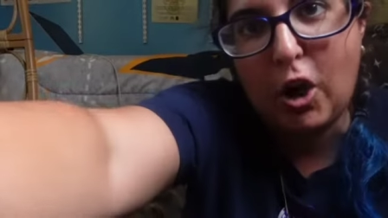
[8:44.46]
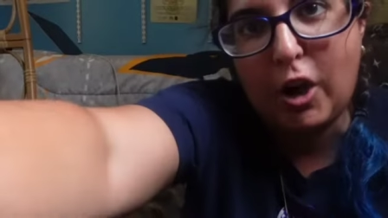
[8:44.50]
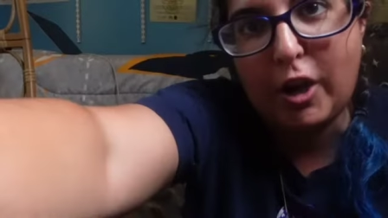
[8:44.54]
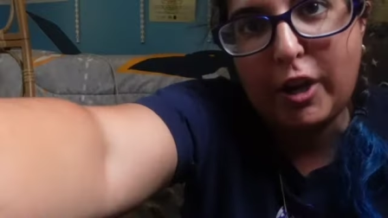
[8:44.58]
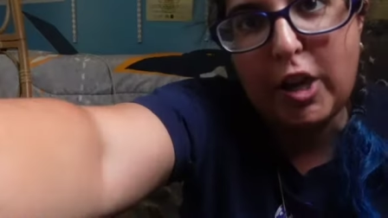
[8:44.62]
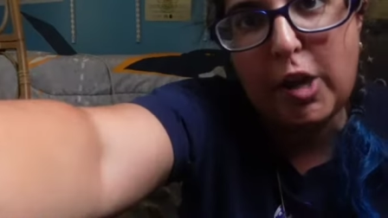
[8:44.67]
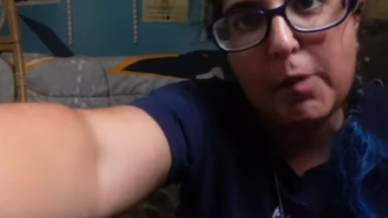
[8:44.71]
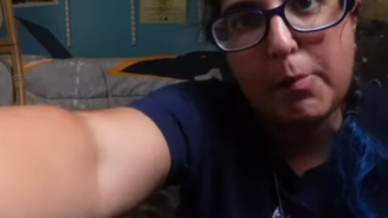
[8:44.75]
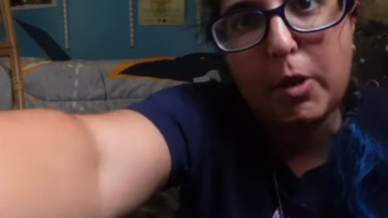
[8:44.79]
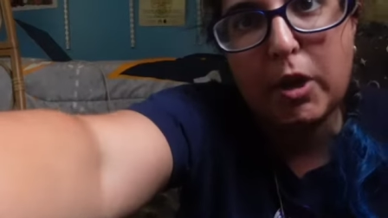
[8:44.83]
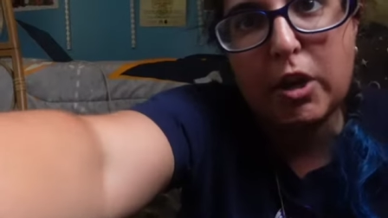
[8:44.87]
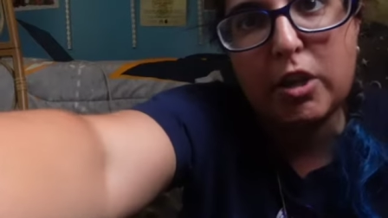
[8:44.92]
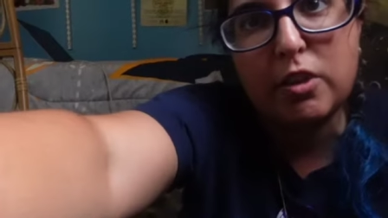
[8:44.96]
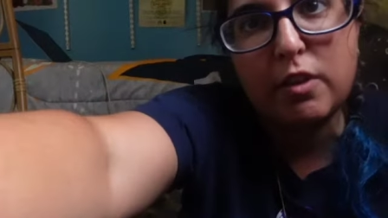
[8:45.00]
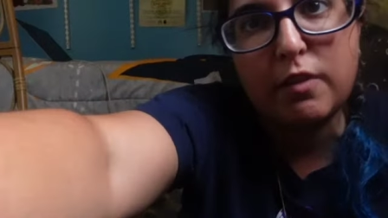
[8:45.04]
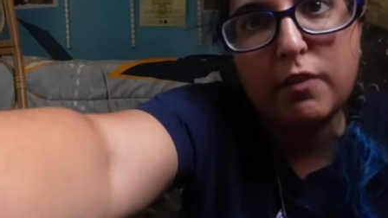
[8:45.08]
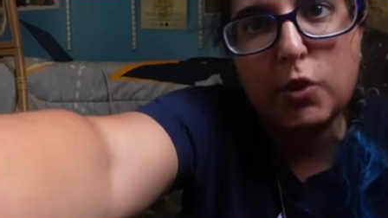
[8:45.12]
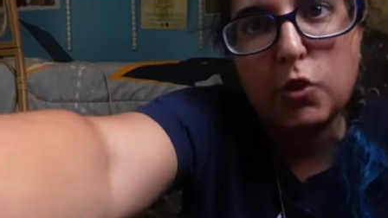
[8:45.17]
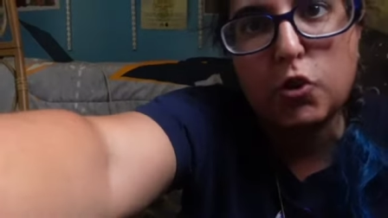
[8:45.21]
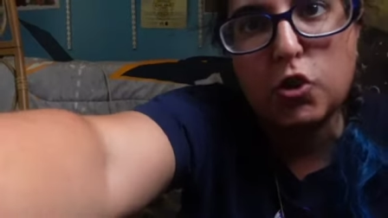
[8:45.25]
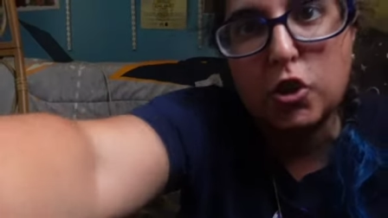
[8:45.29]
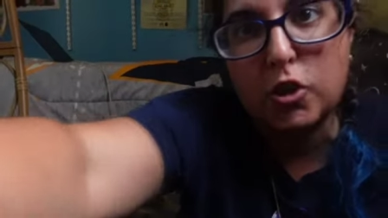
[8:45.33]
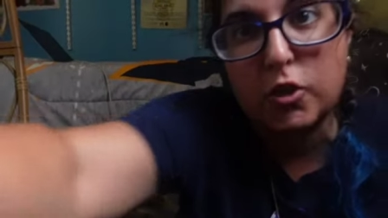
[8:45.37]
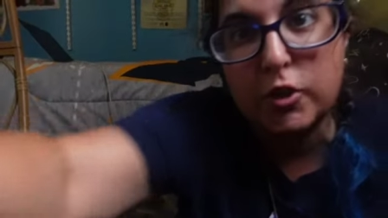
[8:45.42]
audiobook in the
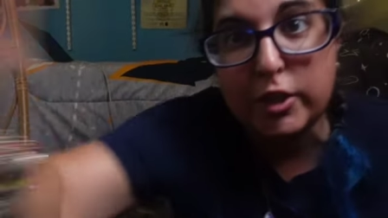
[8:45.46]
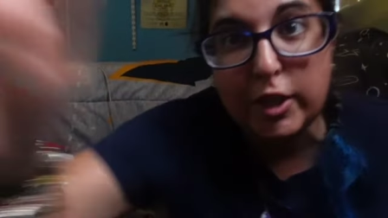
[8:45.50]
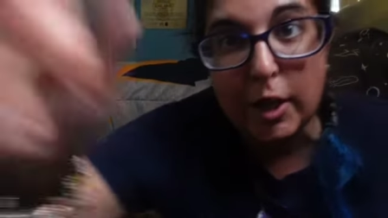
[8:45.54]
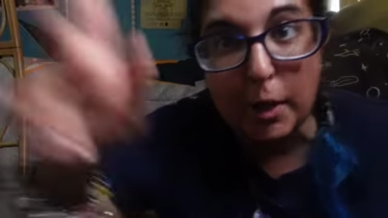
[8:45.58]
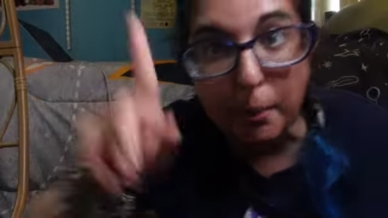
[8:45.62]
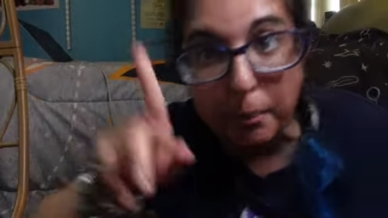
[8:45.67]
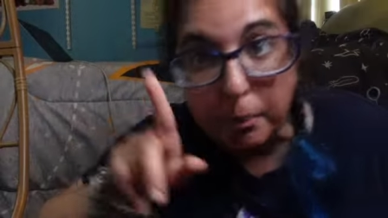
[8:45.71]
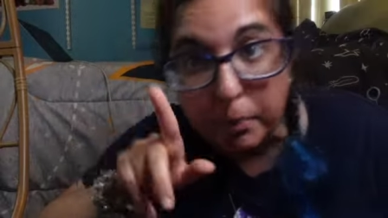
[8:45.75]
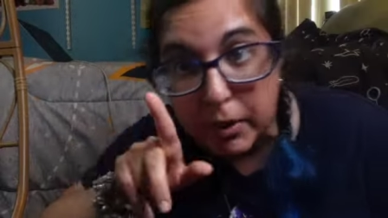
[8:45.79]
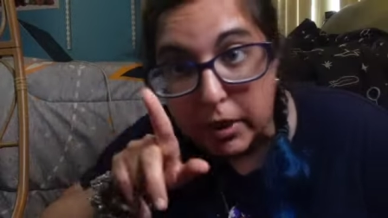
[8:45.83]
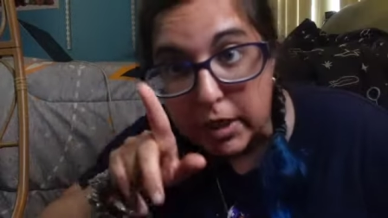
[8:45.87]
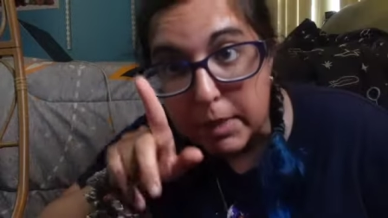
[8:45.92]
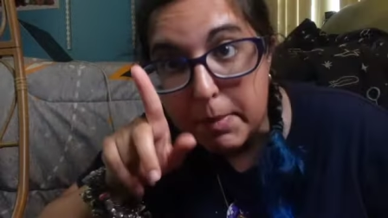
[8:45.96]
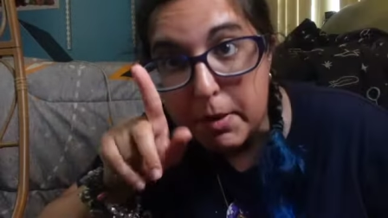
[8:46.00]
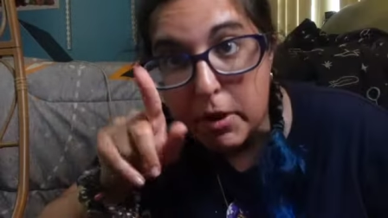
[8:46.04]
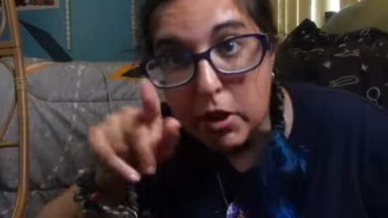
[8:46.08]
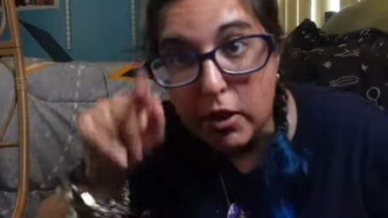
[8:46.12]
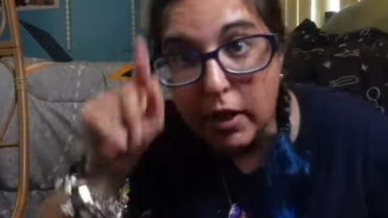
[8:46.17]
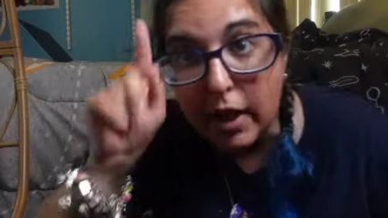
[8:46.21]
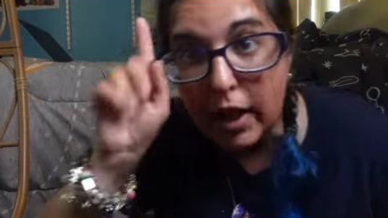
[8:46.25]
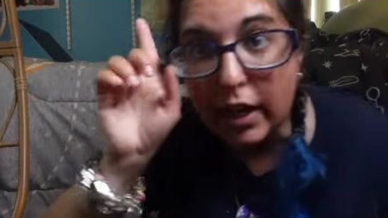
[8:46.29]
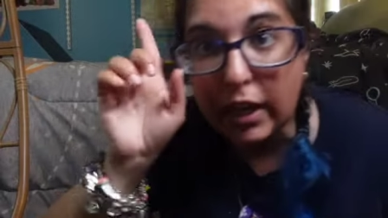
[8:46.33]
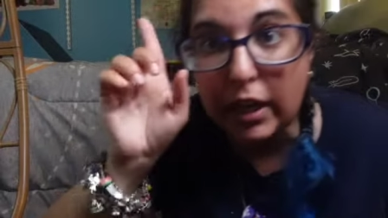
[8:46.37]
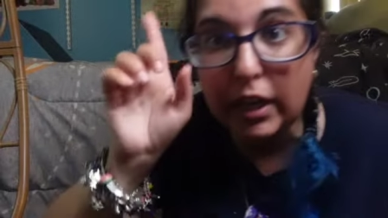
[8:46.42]
future. So let me go
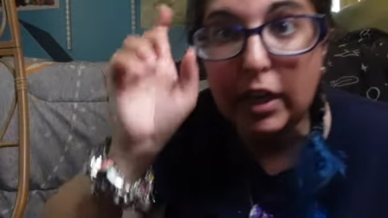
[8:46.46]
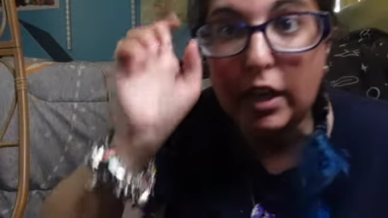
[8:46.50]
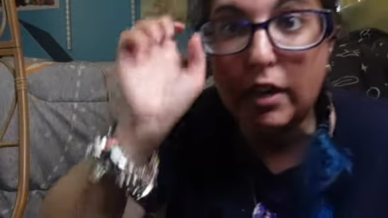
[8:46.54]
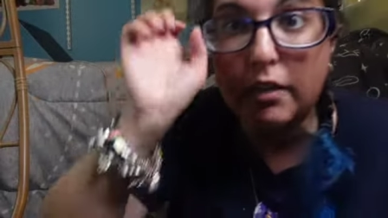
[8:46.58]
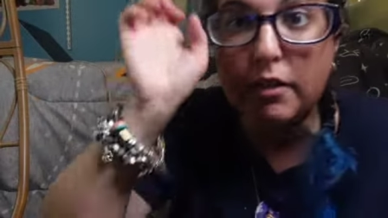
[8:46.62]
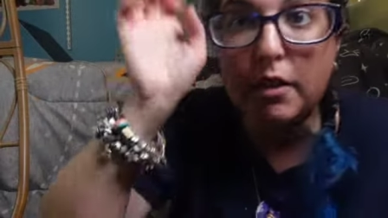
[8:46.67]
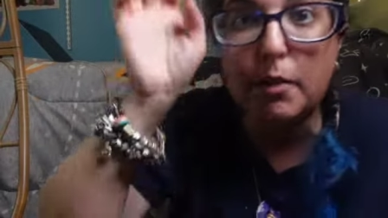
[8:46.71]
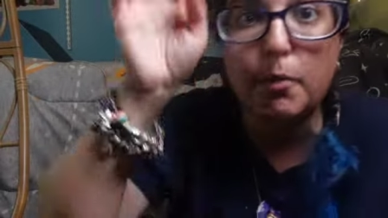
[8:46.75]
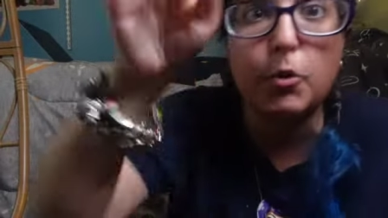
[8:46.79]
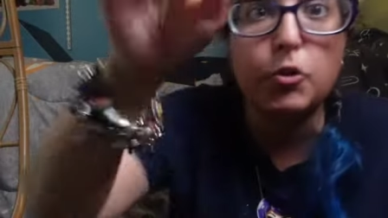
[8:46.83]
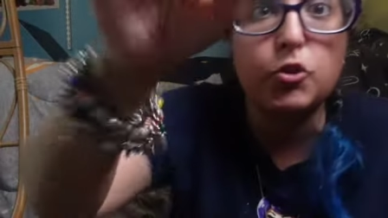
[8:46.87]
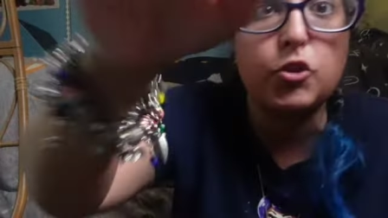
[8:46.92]
get it and then we'll